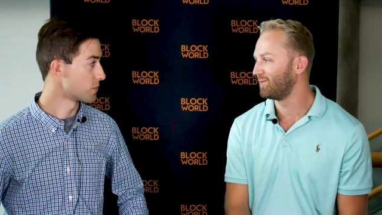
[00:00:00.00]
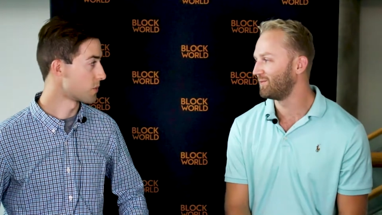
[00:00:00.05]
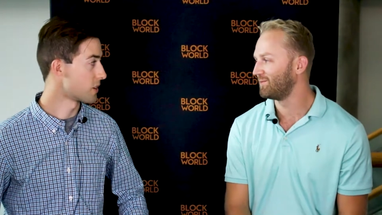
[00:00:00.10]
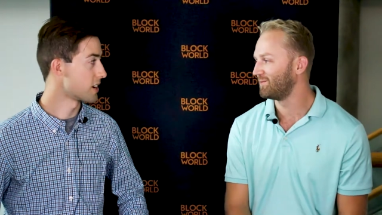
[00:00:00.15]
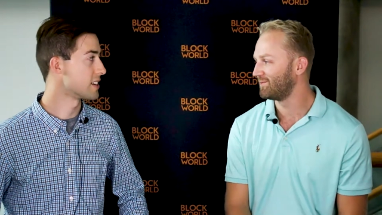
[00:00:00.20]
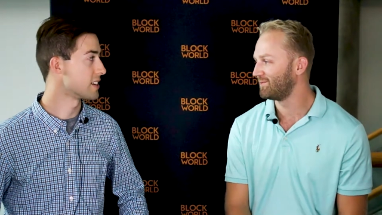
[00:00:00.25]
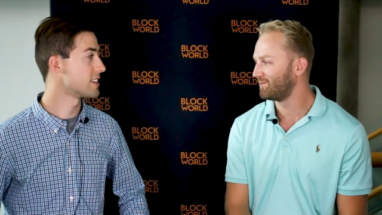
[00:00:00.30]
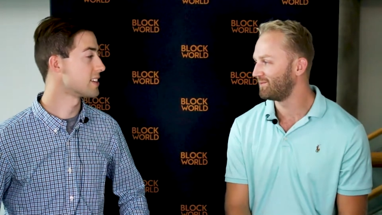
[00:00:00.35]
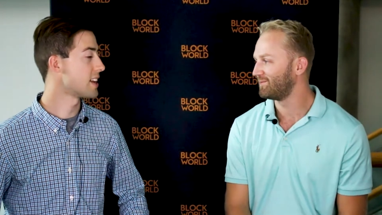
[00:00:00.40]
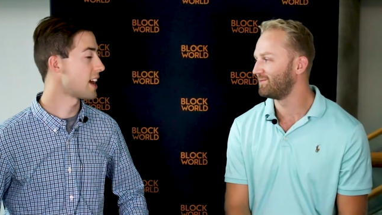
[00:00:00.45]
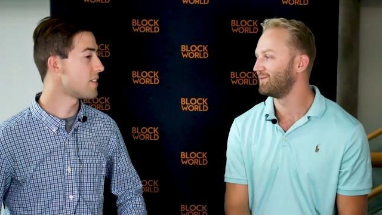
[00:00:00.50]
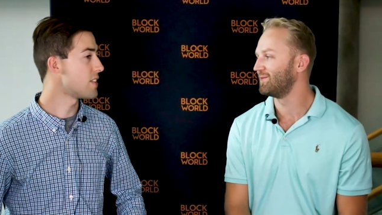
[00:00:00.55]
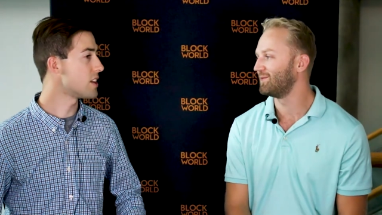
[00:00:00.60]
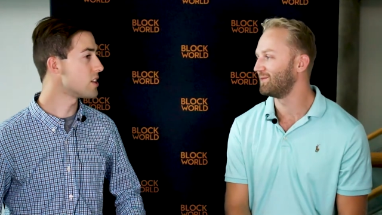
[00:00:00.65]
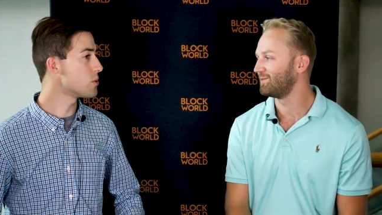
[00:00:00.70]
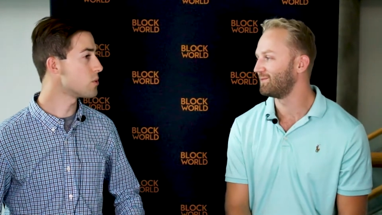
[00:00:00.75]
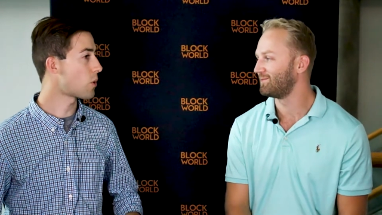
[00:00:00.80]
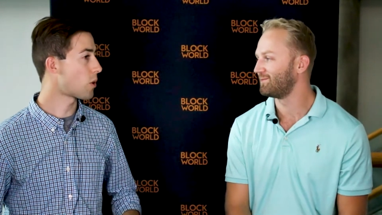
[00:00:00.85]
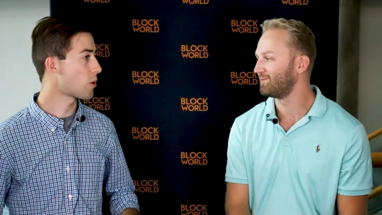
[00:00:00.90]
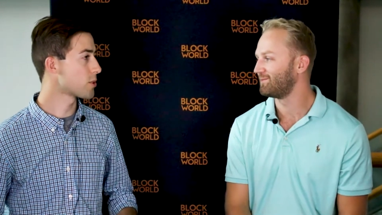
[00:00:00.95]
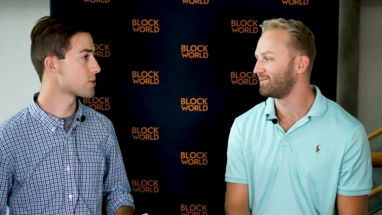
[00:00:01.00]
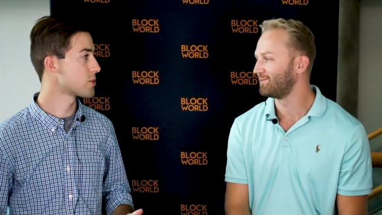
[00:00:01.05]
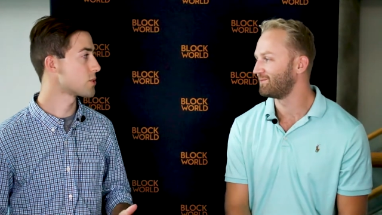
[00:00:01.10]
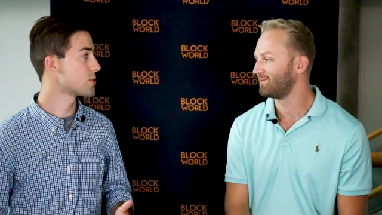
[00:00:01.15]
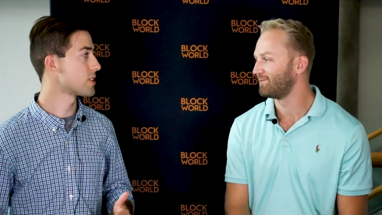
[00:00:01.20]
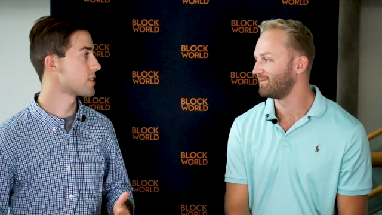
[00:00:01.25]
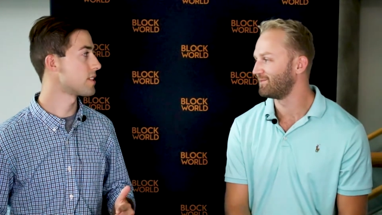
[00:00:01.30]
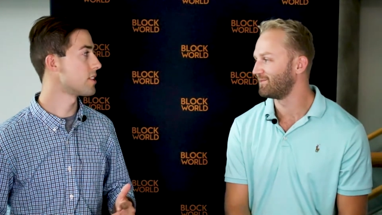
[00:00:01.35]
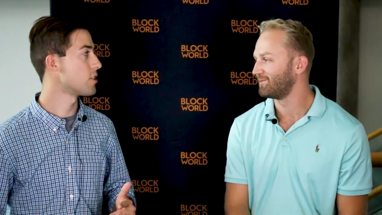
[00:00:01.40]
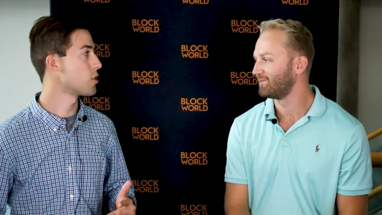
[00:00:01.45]
Speaker 1: Right. And then you also
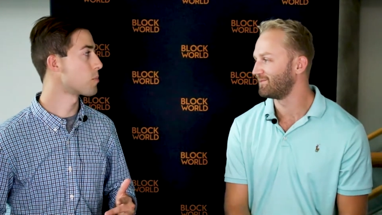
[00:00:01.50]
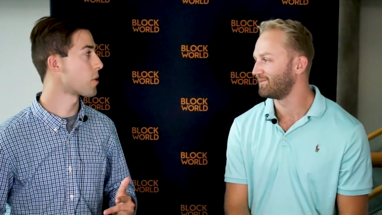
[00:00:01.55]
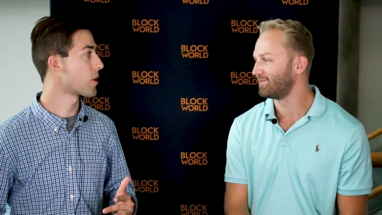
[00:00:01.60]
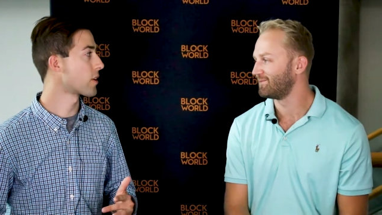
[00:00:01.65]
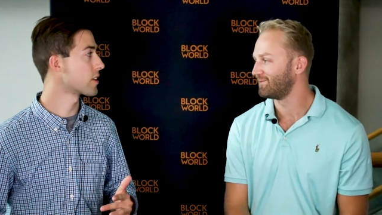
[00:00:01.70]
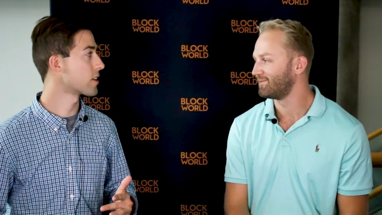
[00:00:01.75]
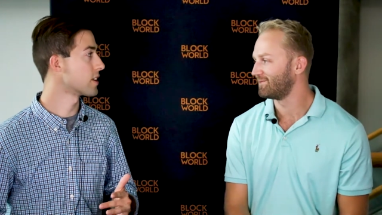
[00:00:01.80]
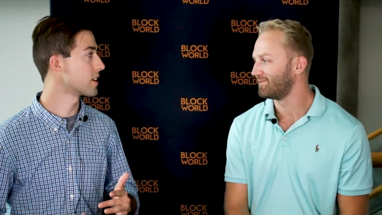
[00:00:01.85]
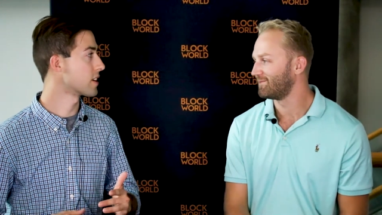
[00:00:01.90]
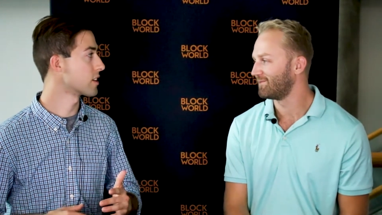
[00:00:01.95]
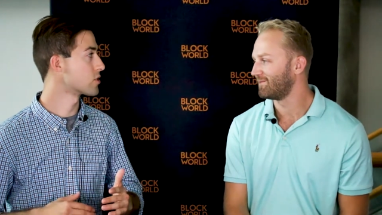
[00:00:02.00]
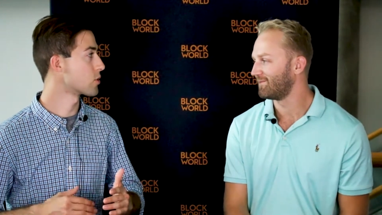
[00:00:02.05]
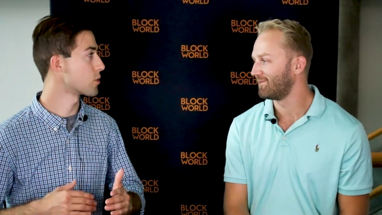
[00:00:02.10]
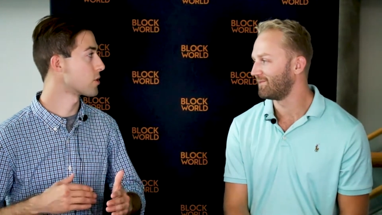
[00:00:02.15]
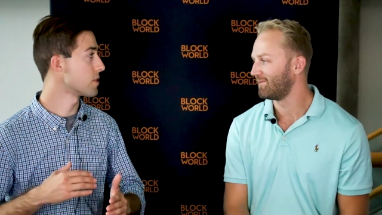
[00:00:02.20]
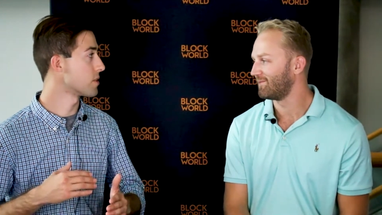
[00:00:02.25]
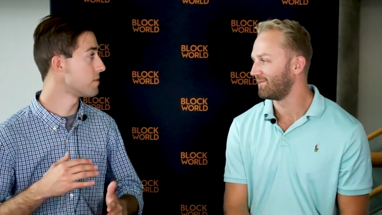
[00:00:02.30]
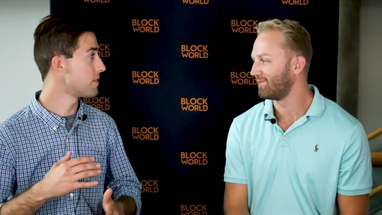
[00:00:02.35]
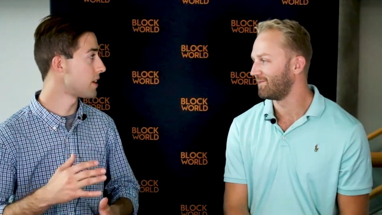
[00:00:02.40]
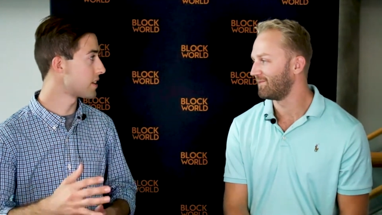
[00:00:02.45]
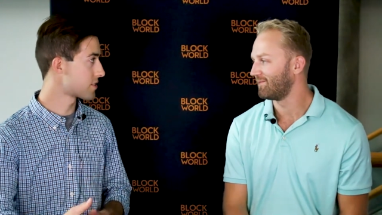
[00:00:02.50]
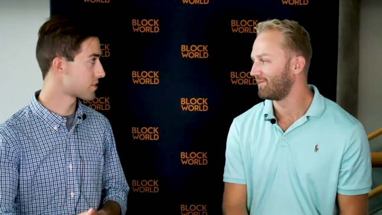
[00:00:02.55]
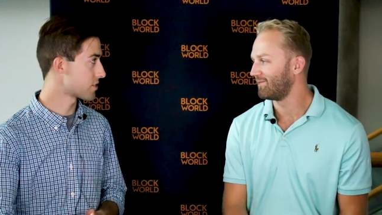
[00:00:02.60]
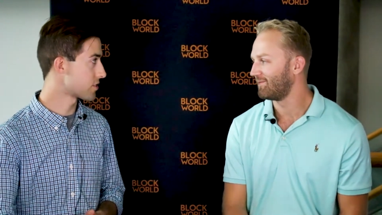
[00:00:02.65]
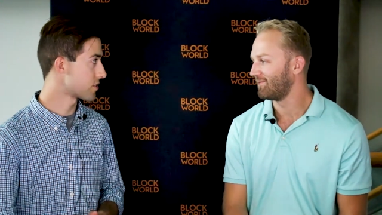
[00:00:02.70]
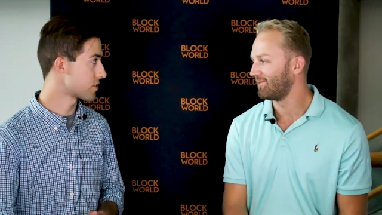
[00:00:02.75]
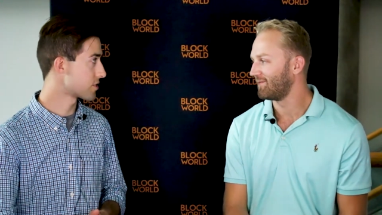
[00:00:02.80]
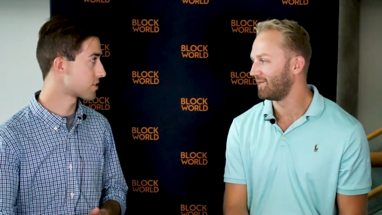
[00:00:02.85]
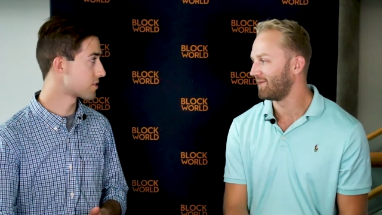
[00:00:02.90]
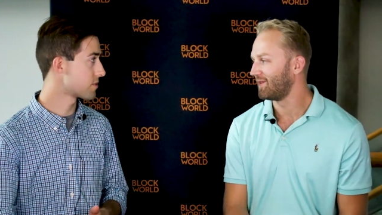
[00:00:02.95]
said that you're marketing toward
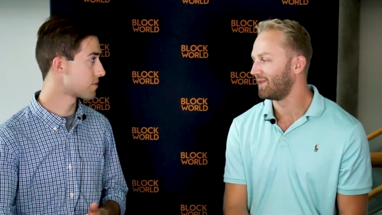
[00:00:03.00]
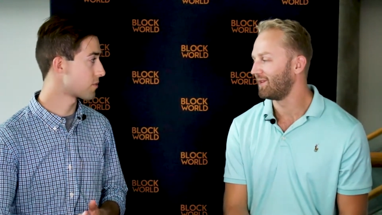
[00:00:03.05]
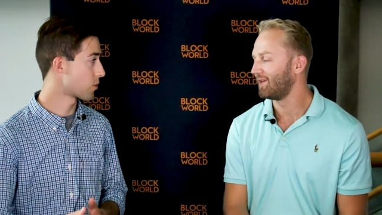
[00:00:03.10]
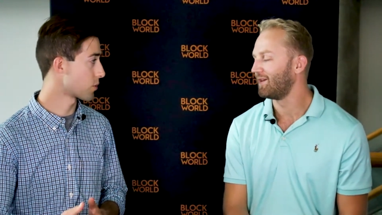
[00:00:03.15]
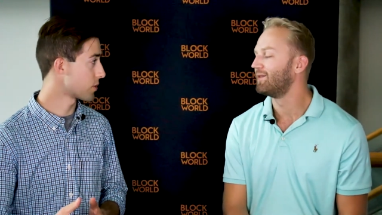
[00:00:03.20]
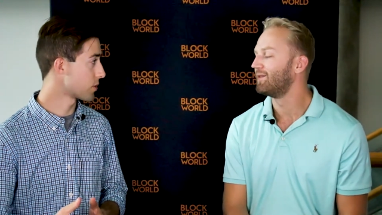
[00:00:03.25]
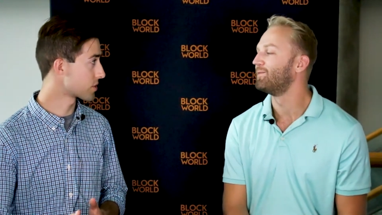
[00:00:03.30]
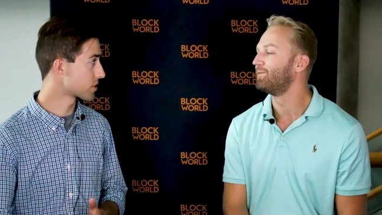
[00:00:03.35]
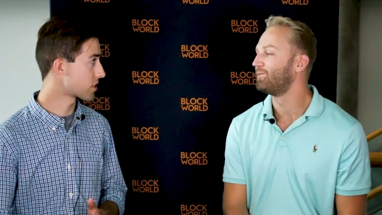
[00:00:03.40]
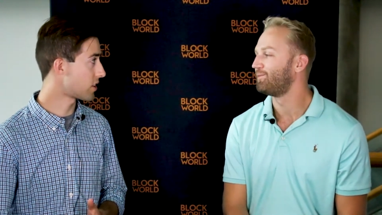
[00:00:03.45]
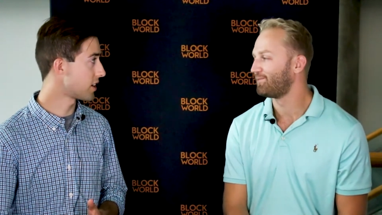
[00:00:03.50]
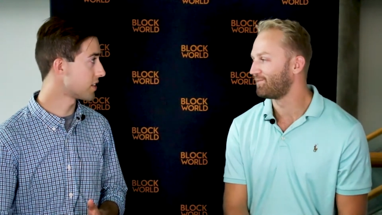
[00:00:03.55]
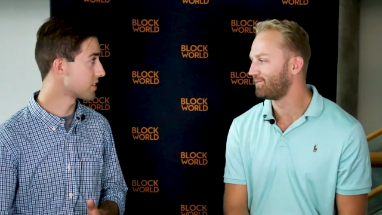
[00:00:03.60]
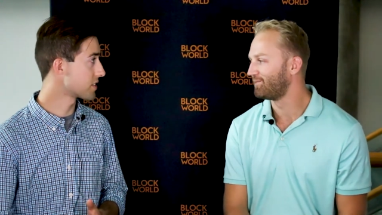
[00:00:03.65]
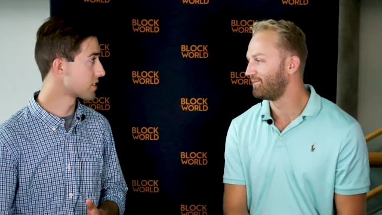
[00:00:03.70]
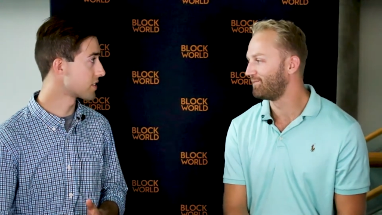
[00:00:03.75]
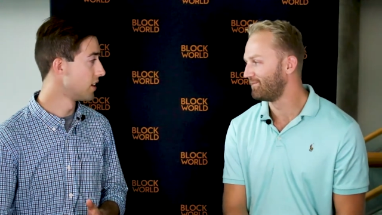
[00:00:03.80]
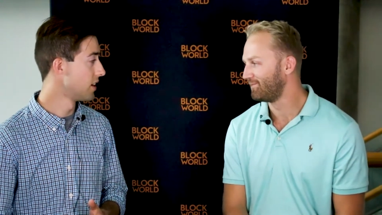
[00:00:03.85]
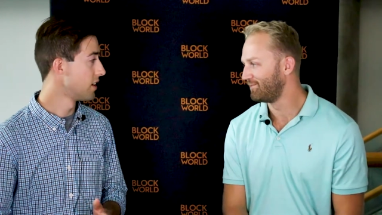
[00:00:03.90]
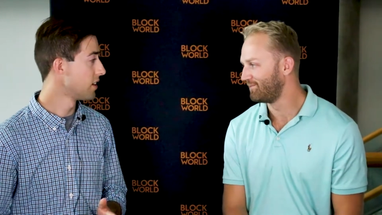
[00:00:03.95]
investors for those clients.